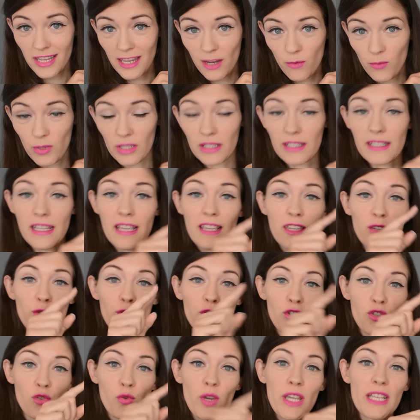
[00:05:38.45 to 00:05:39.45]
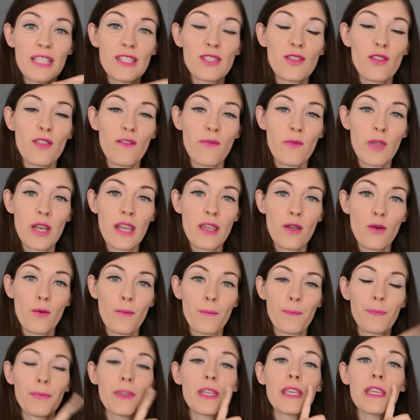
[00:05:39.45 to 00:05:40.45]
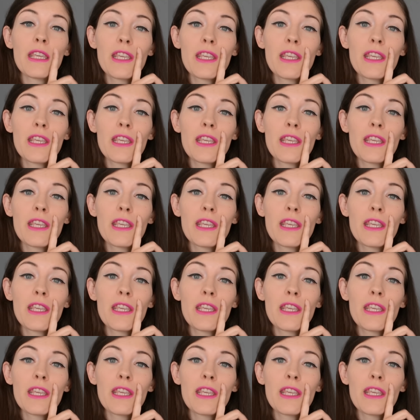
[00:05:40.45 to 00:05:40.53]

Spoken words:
It will take you straight to the video.